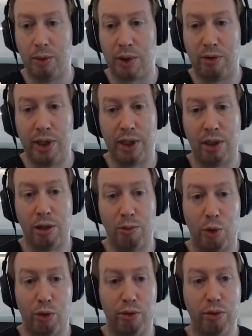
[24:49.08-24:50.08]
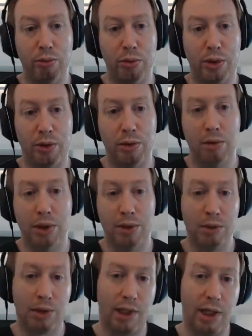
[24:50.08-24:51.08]
create a lot more room
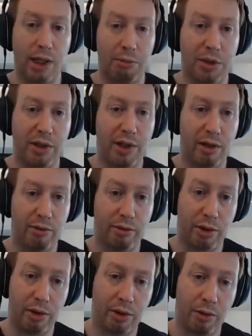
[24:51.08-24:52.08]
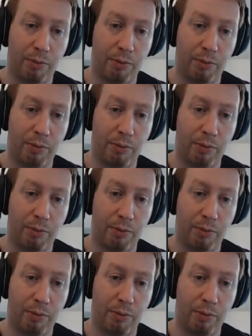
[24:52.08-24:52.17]
to scale up the DAO further.